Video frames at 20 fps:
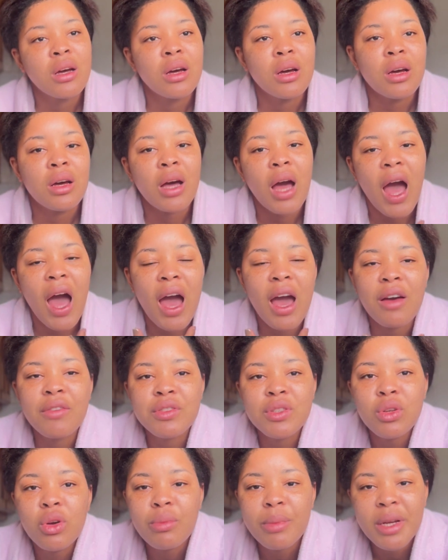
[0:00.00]
I have
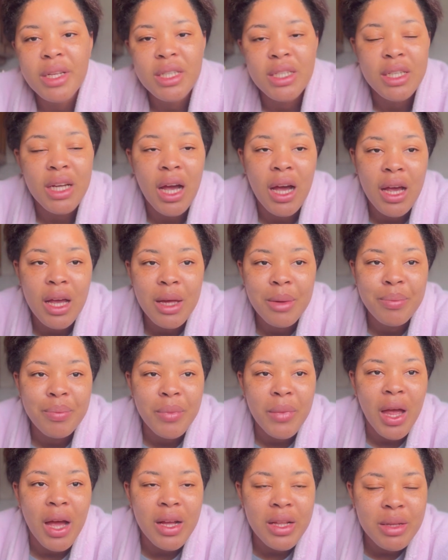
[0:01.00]
so much time,
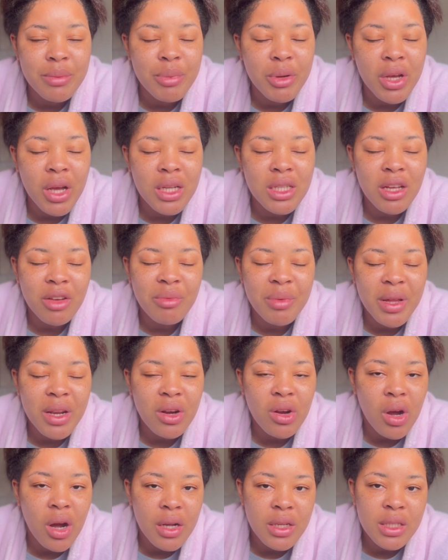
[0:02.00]
and because I made a
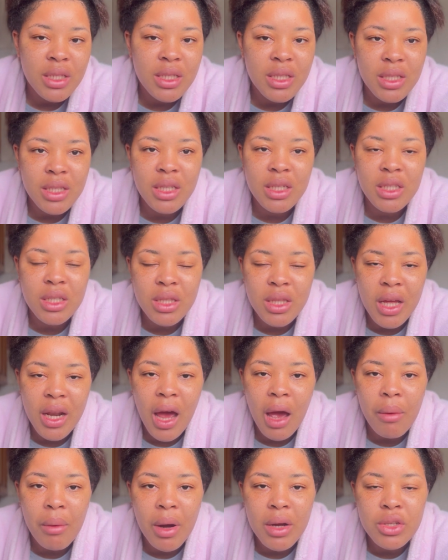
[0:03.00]
conscious decision that I
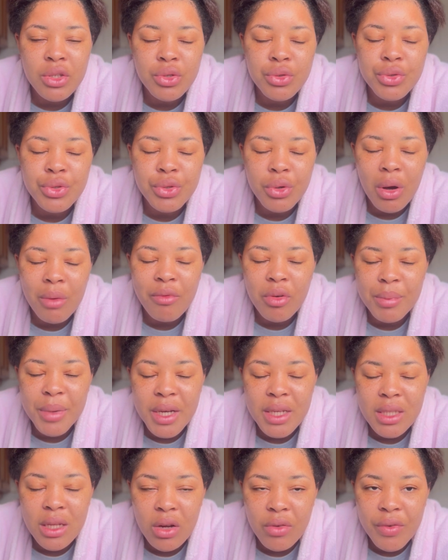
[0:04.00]
want to show up for
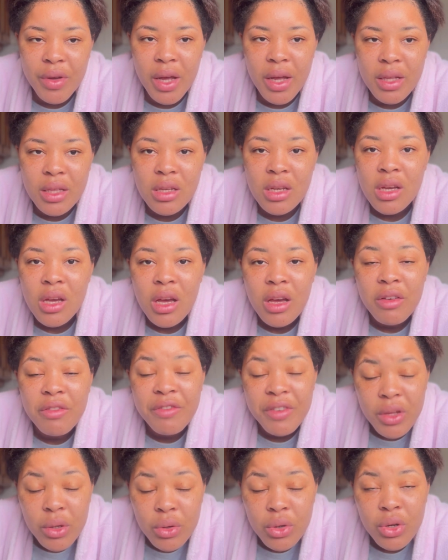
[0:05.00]
myself and
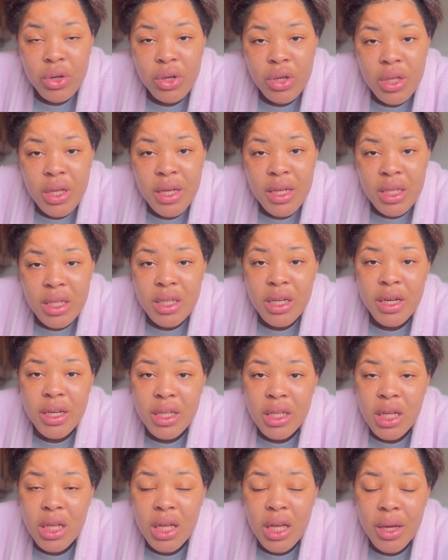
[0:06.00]
feel good
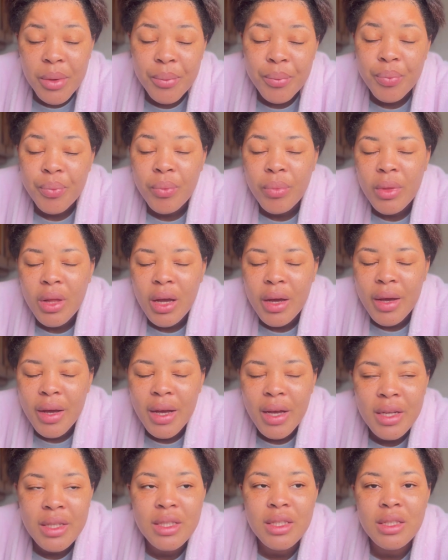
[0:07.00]
internally,
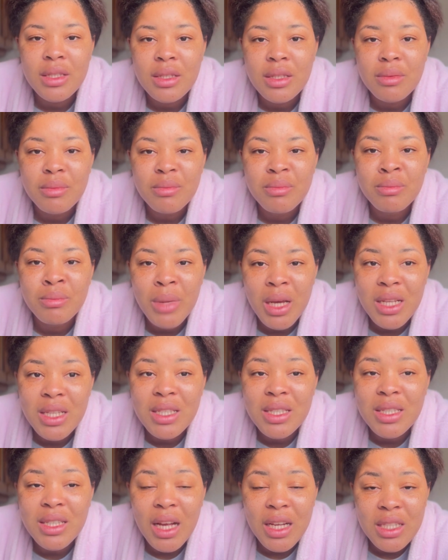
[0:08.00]
it's made
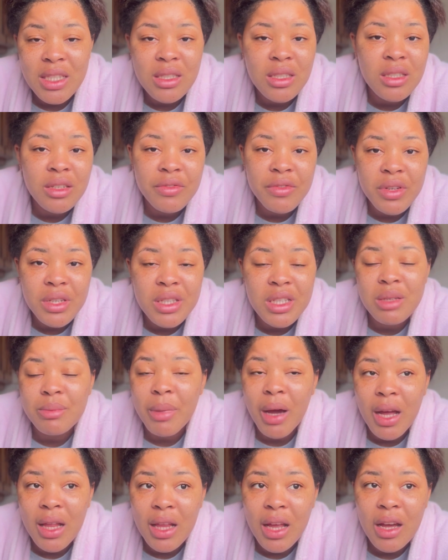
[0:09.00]
such a difference in
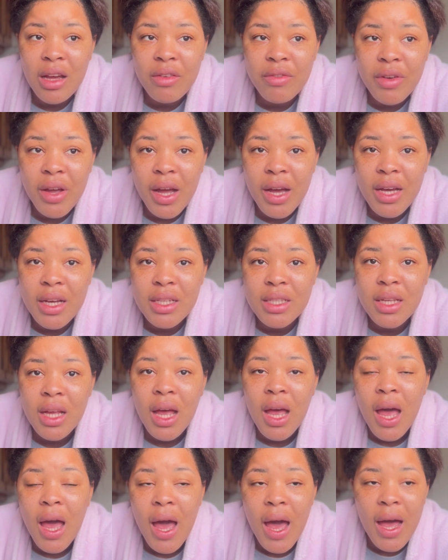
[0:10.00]
my life, guys.
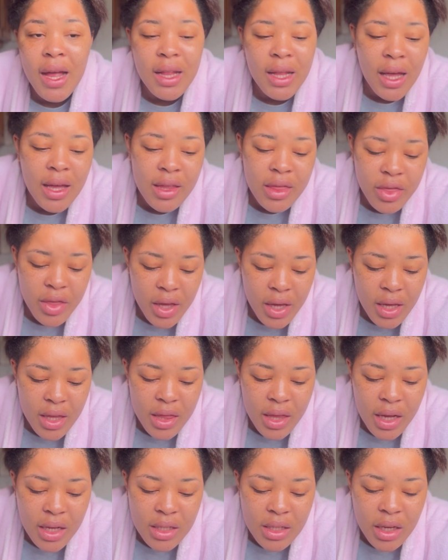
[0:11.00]
And I think
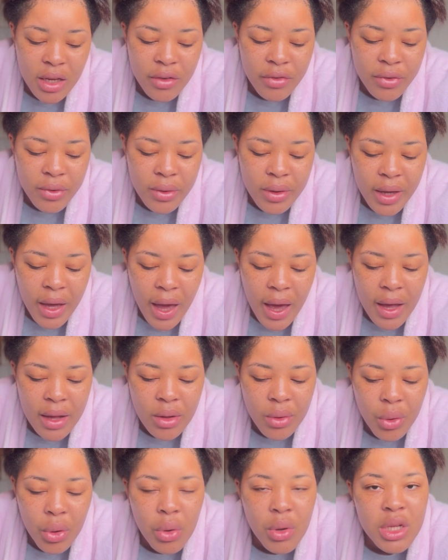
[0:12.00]
that if you can
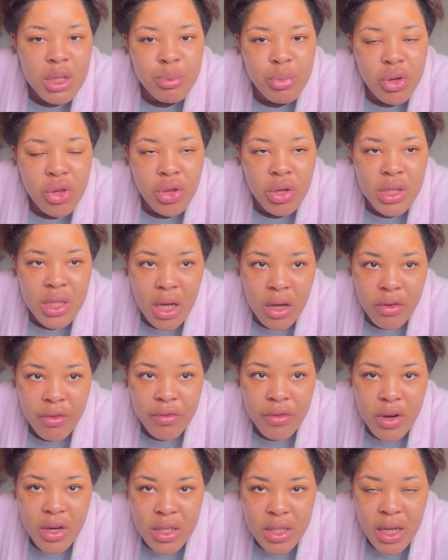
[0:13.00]
always put yourself
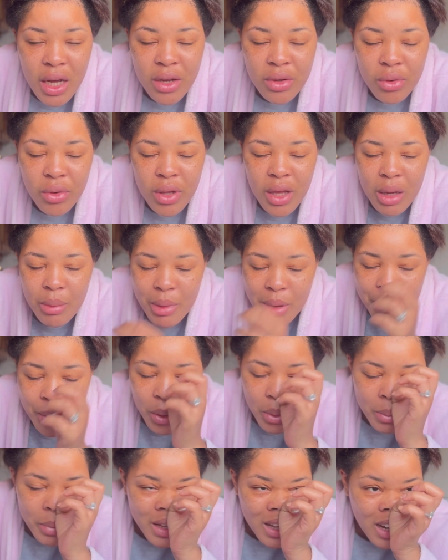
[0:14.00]
first, I know like, people will
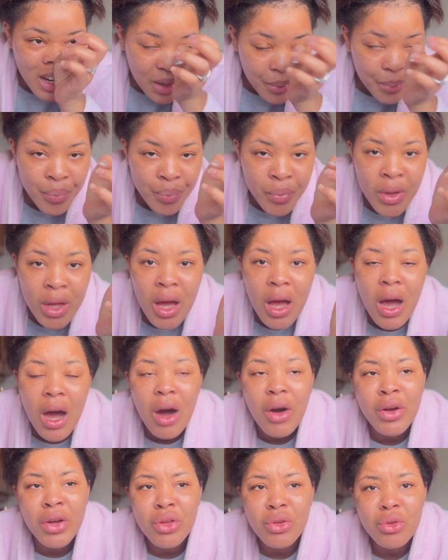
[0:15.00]
be like, how
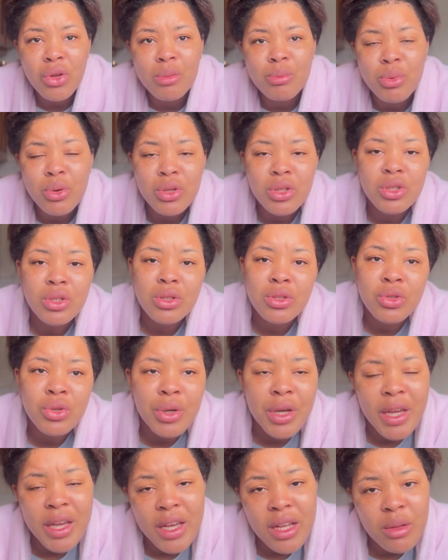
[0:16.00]
can you not put your
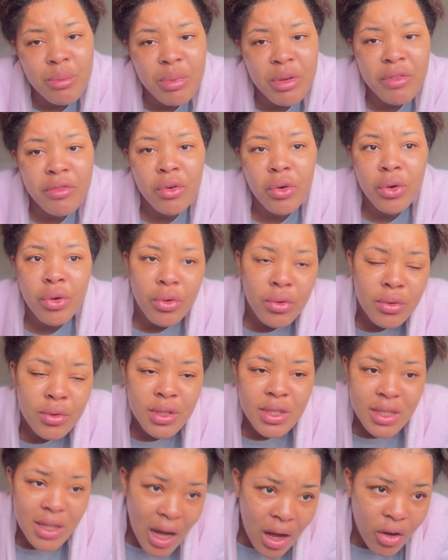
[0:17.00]
kid before
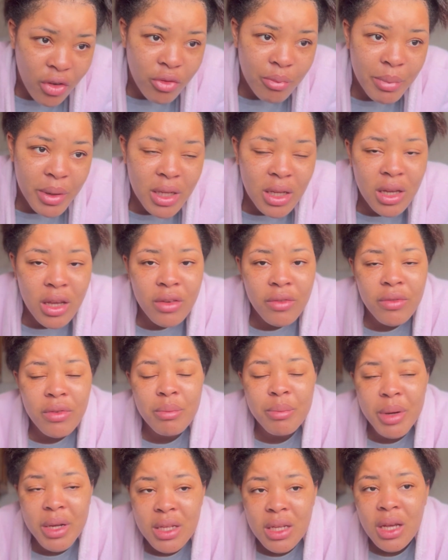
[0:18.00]
yourself? But
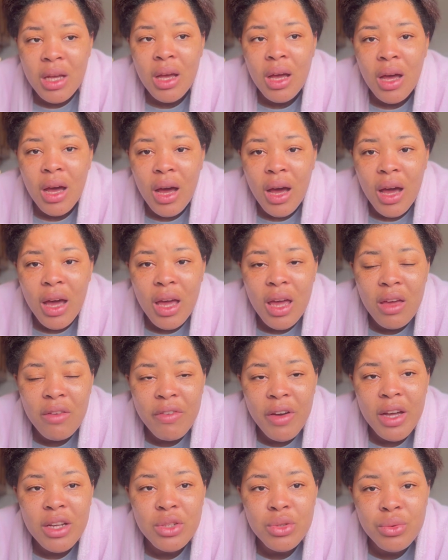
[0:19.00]
if
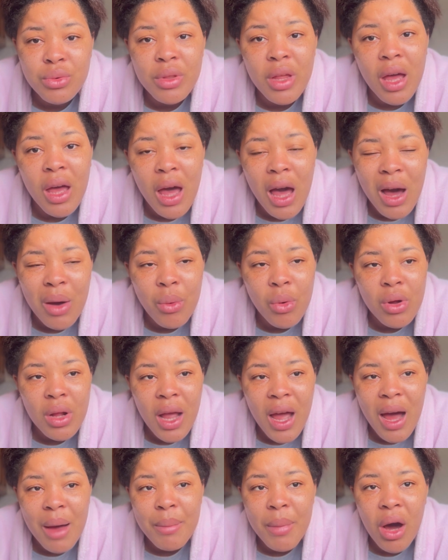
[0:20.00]
I do that, I won't
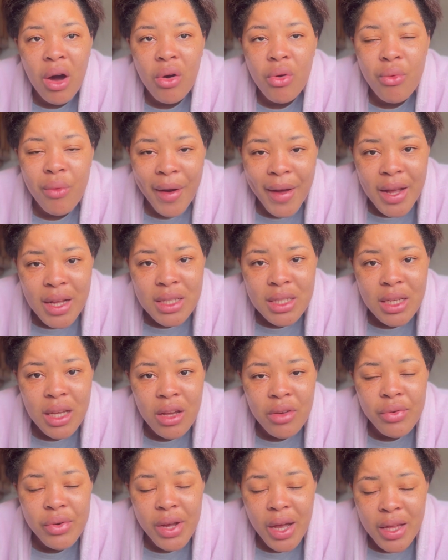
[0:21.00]
come out right
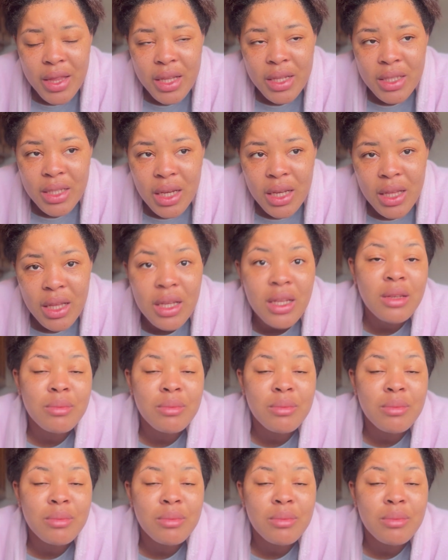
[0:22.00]
every other day.